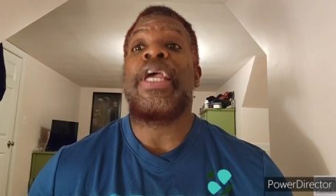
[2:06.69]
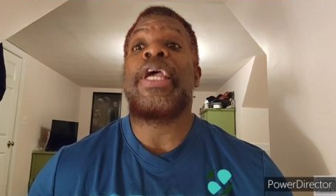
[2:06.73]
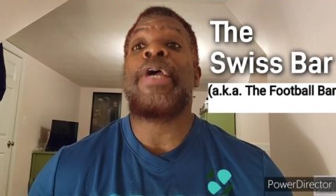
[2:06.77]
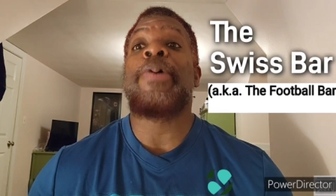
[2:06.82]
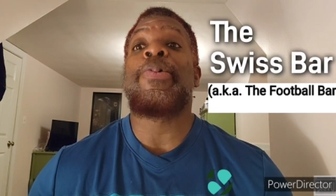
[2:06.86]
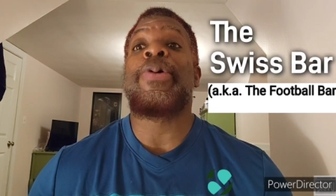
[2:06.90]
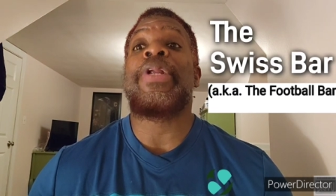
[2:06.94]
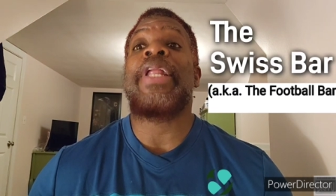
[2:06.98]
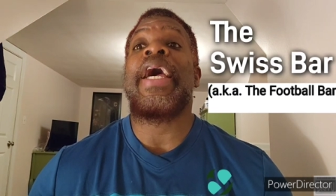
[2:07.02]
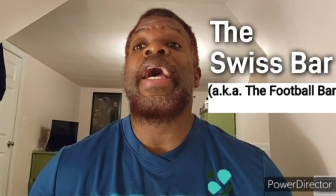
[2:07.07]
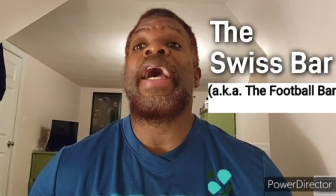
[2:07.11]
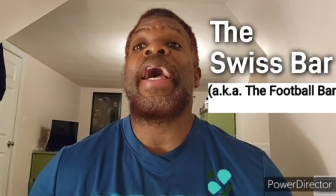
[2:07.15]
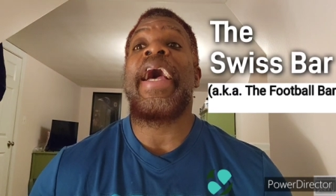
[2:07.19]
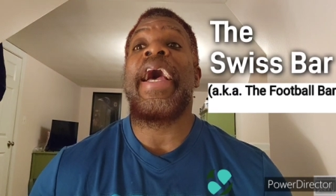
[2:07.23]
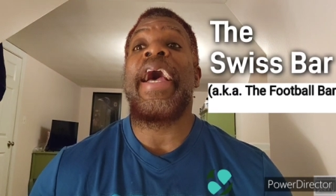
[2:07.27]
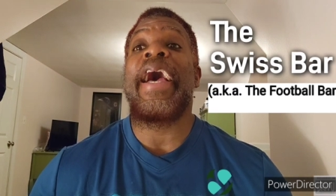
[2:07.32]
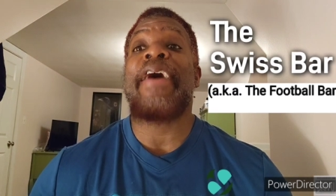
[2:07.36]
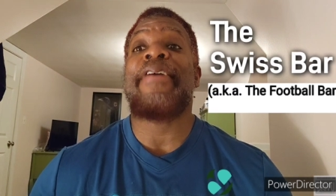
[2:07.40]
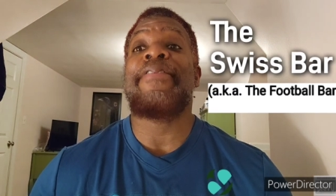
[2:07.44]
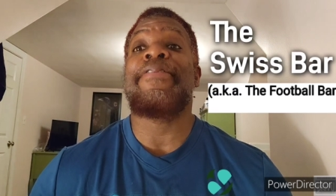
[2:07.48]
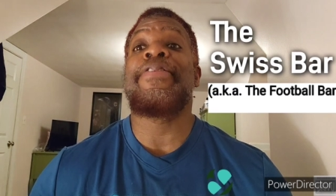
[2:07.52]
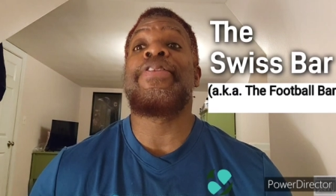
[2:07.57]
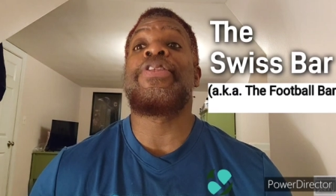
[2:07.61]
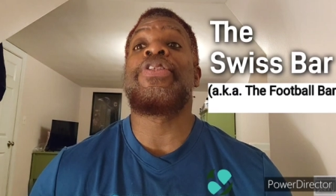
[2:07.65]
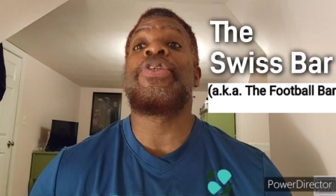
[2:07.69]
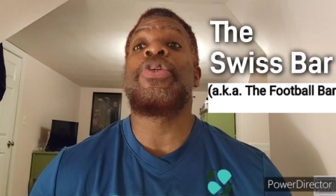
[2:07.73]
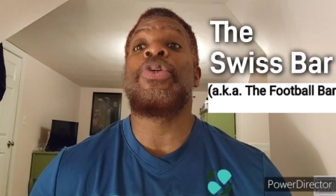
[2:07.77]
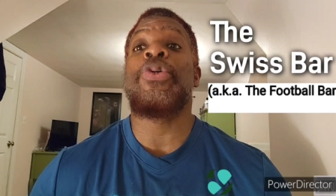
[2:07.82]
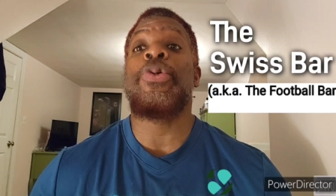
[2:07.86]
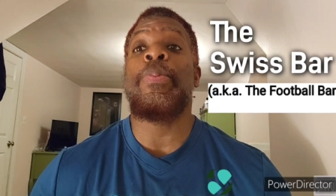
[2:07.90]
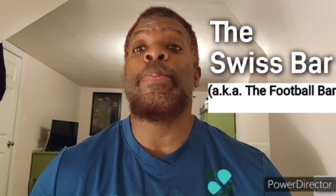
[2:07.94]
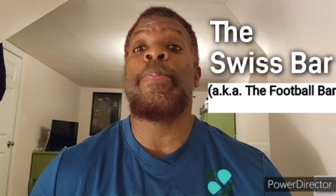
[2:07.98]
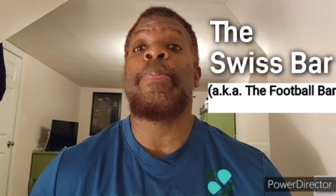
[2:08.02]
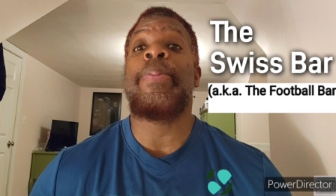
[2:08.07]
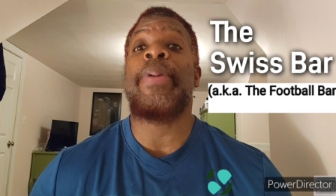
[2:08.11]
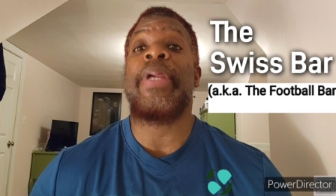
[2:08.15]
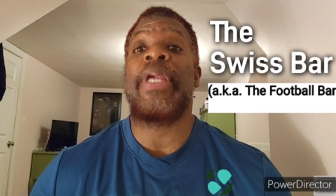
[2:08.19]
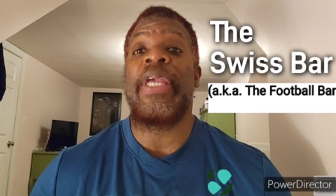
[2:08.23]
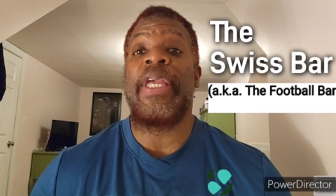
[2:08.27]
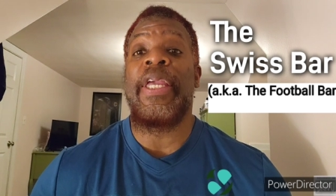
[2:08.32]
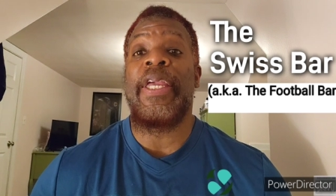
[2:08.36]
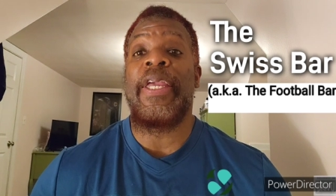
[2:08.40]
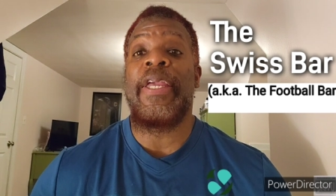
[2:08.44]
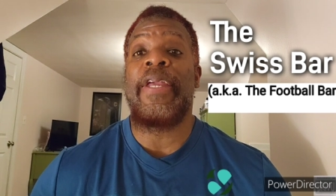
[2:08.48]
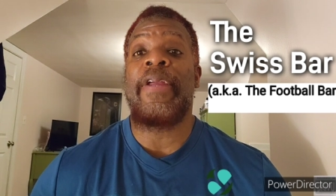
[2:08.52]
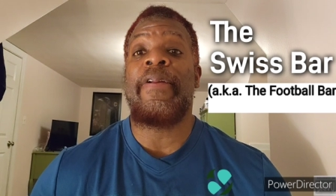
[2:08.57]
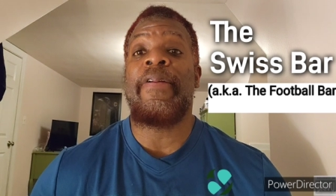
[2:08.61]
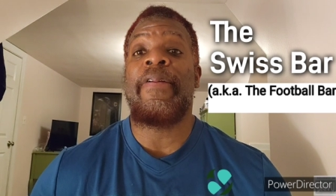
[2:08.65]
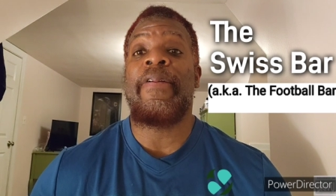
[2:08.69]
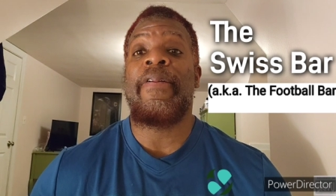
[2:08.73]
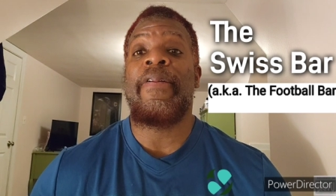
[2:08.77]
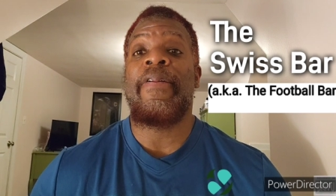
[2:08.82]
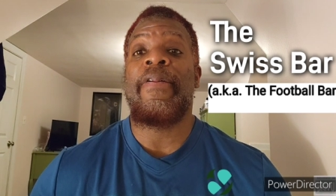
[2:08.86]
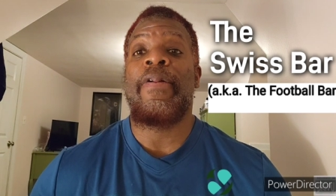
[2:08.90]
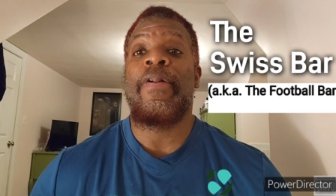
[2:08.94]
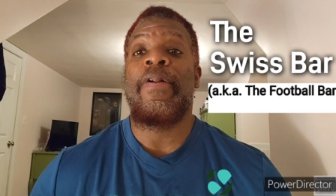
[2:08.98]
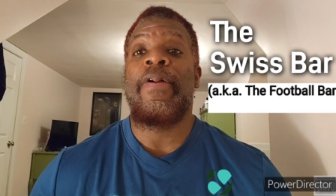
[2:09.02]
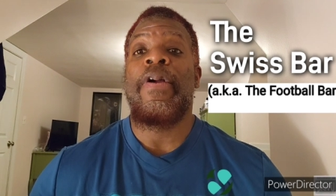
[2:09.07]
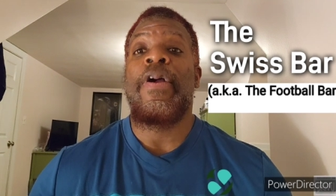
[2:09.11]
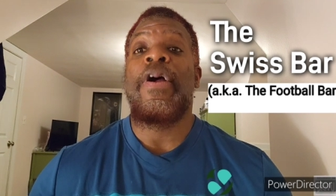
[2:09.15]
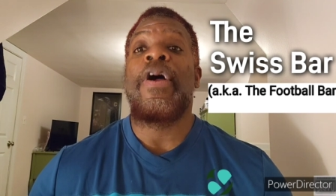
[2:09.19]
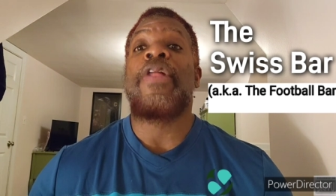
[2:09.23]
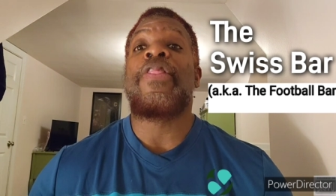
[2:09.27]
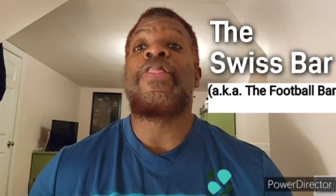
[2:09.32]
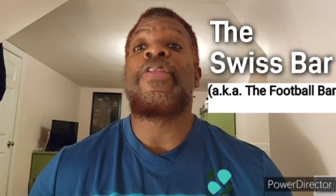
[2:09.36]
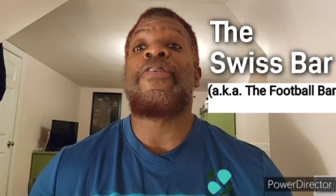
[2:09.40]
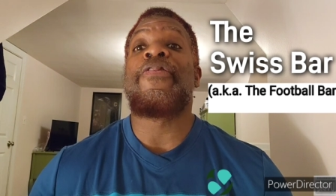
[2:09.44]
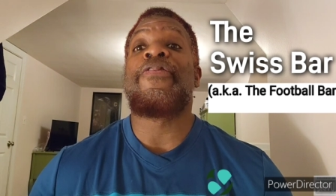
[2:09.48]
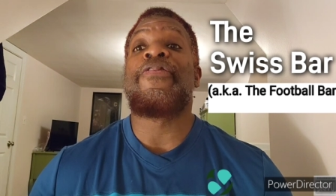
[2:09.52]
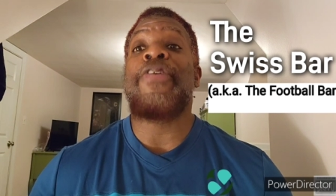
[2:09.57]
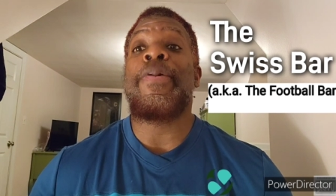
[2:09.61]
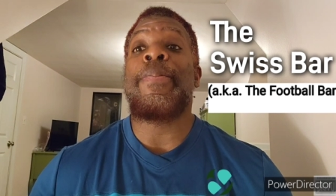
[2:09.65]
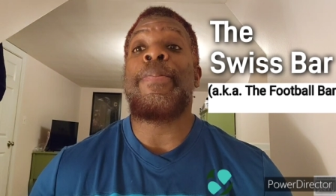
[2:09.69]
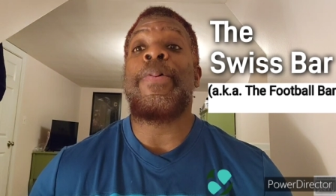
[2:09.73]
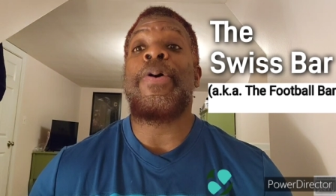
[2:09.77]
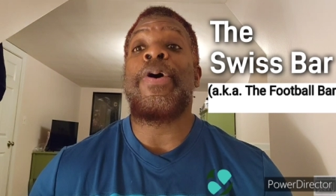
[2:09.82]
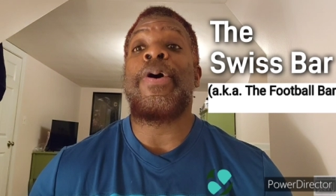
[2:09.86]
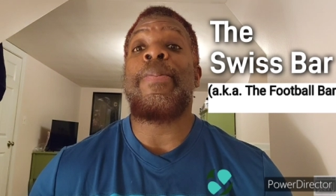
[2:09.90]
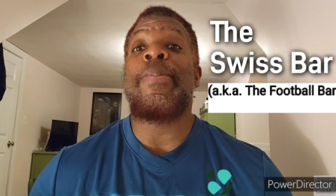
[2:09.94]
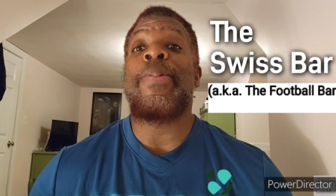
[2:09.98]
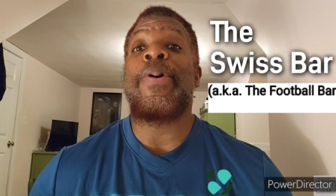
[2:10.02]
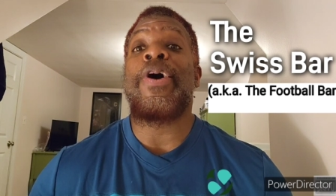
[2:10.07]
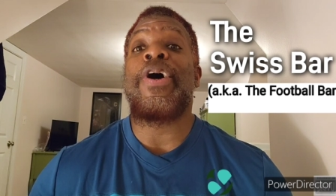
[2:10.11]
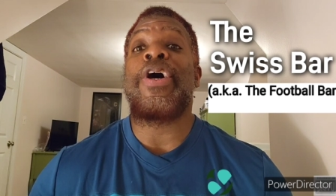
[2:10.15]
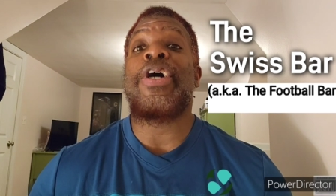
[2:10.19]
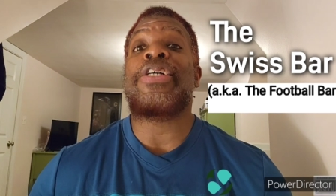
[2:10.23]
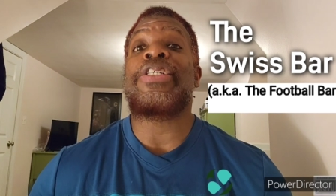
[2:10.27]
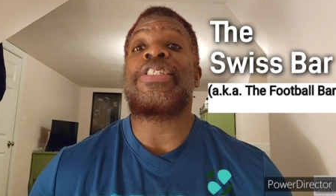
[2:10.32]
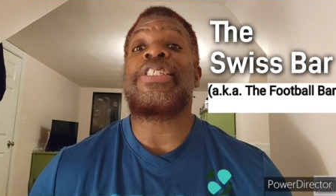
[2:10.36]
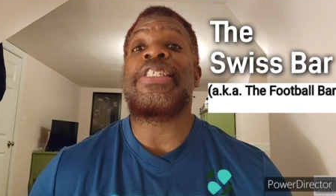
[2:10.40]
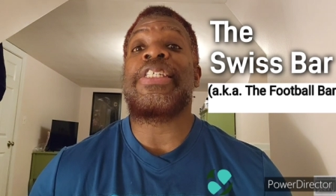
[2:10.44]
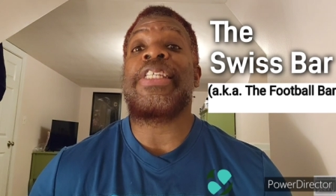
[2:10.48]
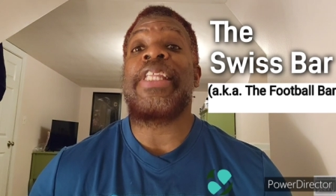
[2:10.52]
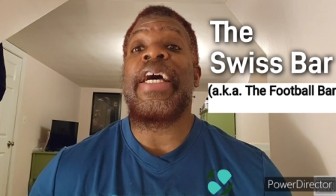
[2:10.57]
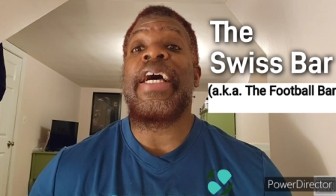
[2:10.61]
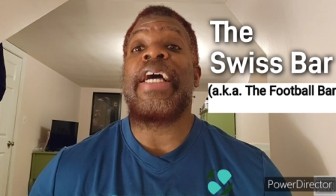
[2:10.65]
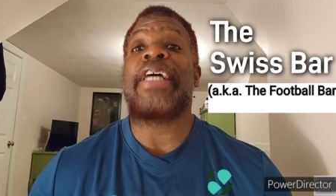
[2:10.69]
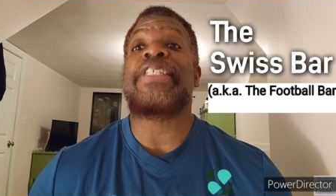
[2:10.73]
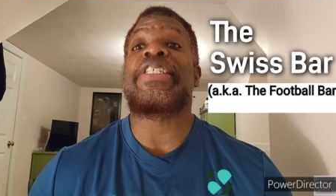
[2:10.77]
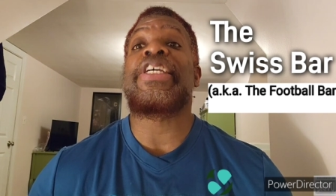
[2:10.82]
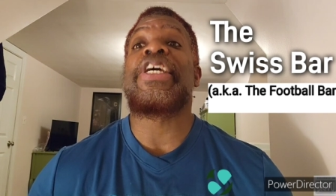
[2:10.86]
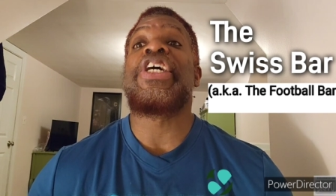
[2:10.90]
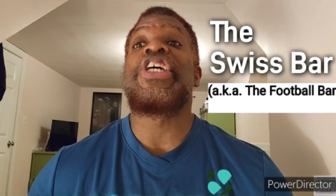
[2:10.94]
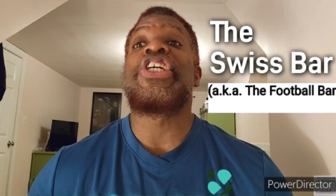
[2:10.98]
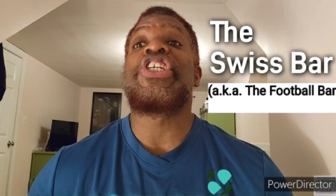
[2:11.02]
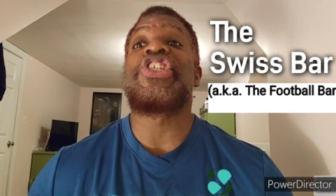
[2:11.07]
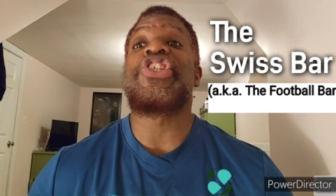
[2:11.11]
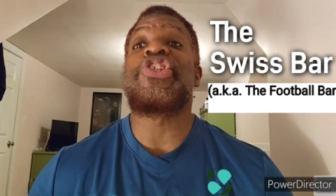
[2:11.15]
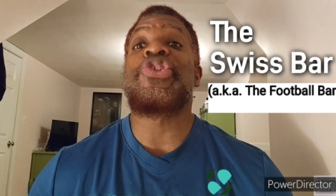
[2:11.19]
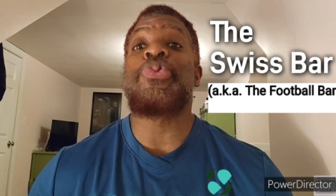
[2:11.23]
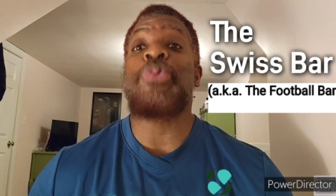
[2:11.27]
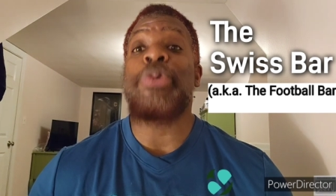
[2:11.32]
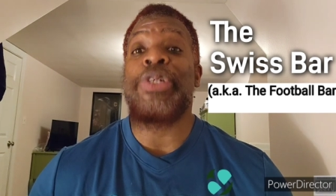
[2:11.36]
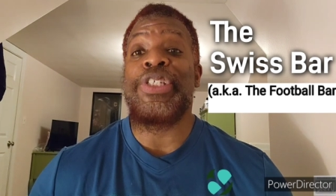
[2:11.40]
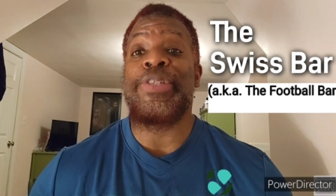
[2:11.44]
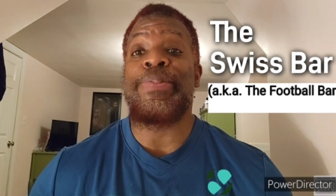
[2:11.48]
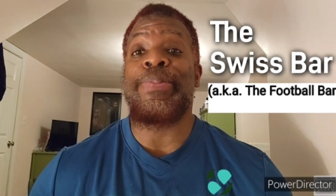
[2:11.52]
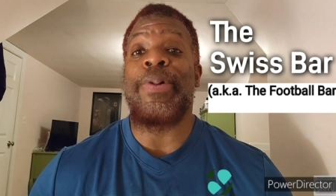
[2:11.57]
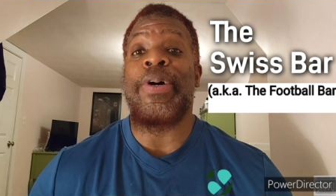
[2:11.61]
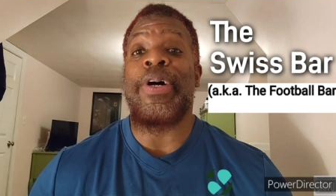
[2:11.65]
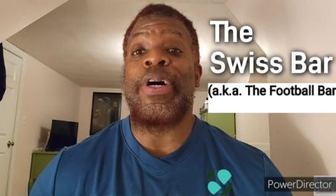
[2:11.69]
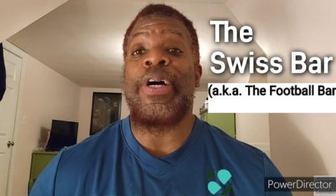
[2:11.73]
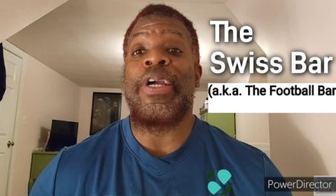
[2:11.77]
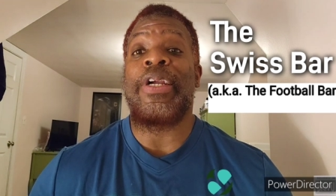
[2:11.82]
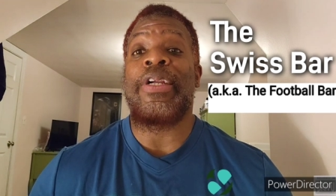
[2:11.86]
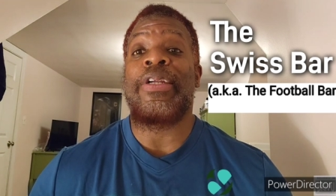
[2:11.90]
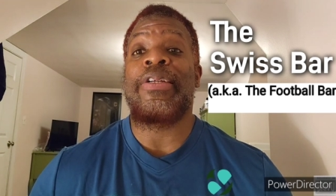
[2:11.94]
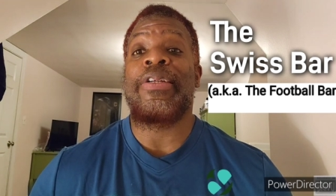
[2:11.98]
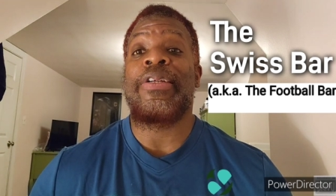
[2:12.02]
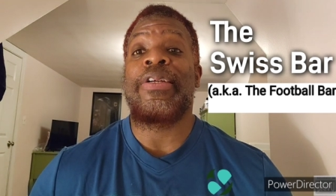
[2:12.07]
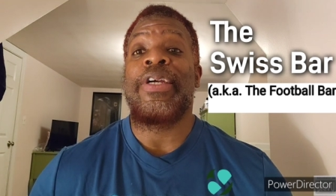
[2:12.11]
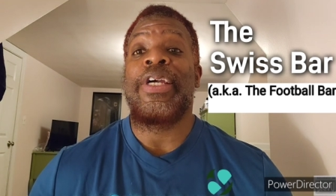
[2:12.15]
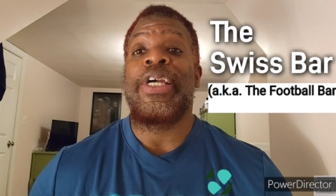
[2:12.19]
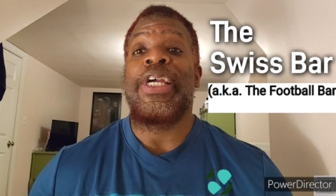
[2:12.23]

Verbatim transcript: it would have to be the football bar slash Swiss bar.